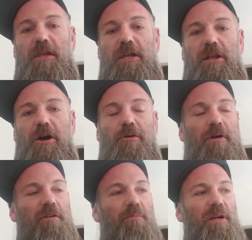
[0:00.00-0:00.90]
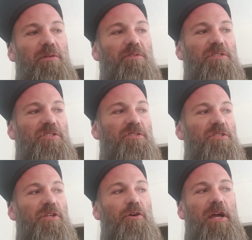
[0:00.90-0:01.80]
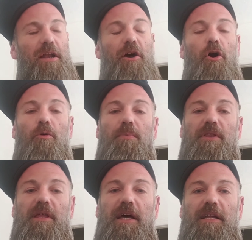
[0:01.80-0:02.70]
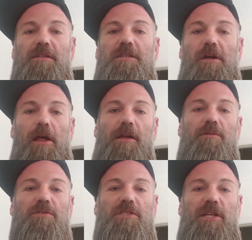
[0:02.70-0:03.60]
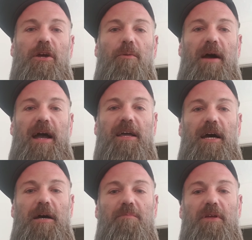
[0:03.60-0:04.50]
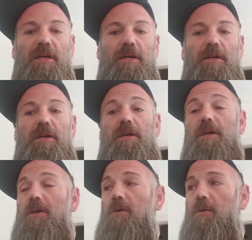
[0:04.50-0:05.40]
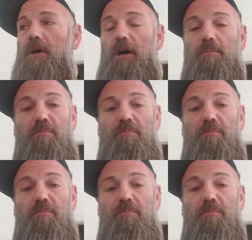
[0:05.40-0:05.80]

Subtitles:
everybody was still kind of hoping that it was going to go back up. Well,